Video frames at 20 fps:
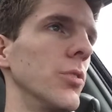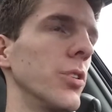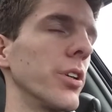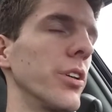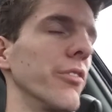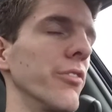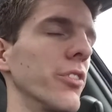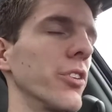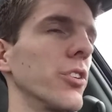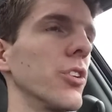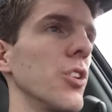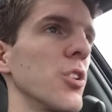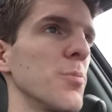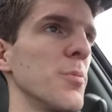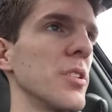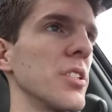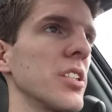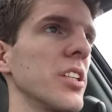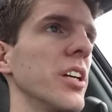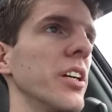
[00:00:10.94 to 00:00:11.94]
looking for
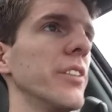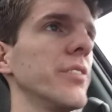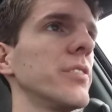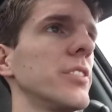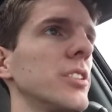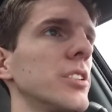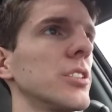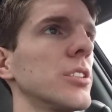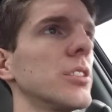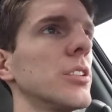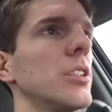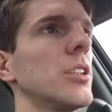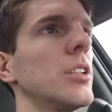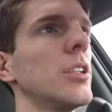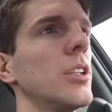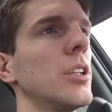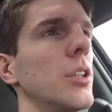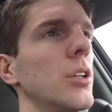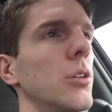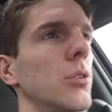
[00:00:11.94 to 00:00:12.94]
Christmas gifts
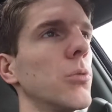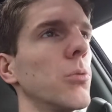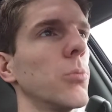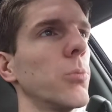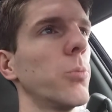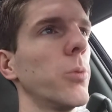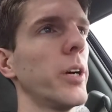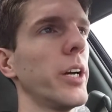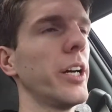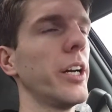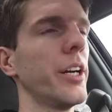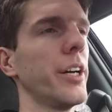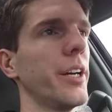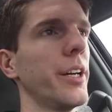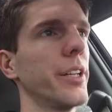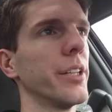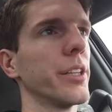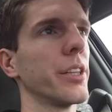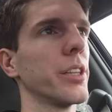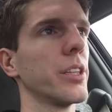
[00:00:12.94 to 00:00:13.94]

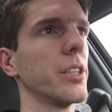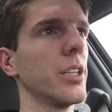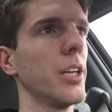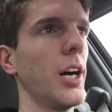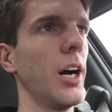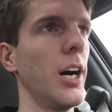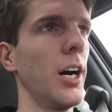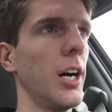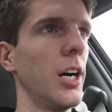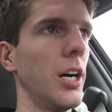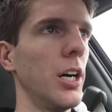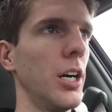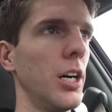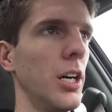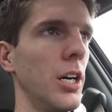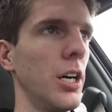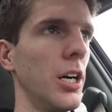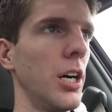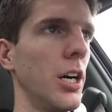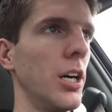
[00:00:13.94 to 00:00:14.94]
with,
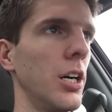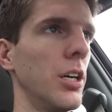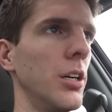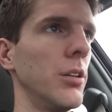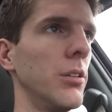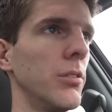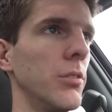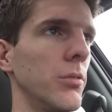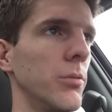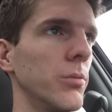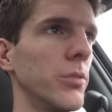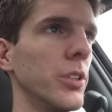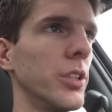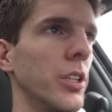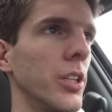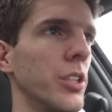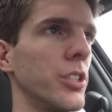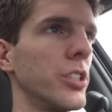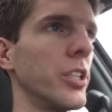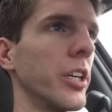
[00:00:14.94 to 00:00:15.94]

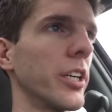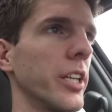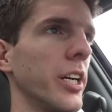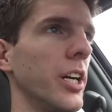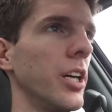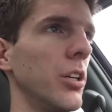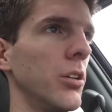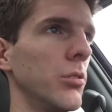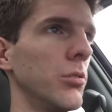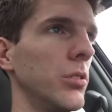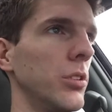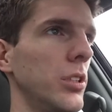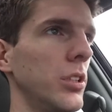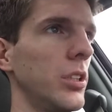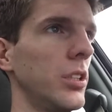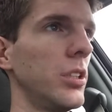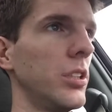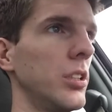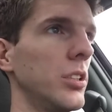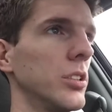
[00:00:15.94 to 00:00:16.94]
gonna check out
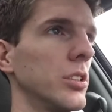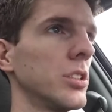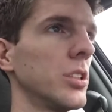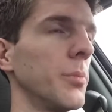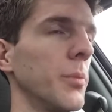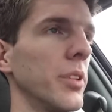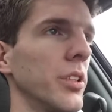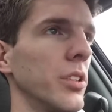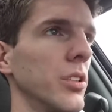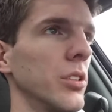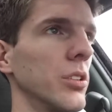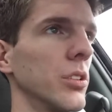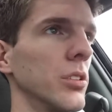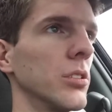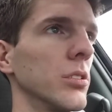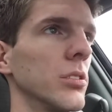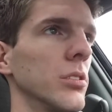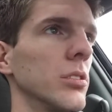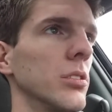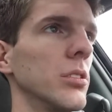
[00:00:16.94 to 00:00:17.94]
some
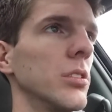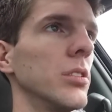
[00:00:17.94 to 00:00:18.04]
other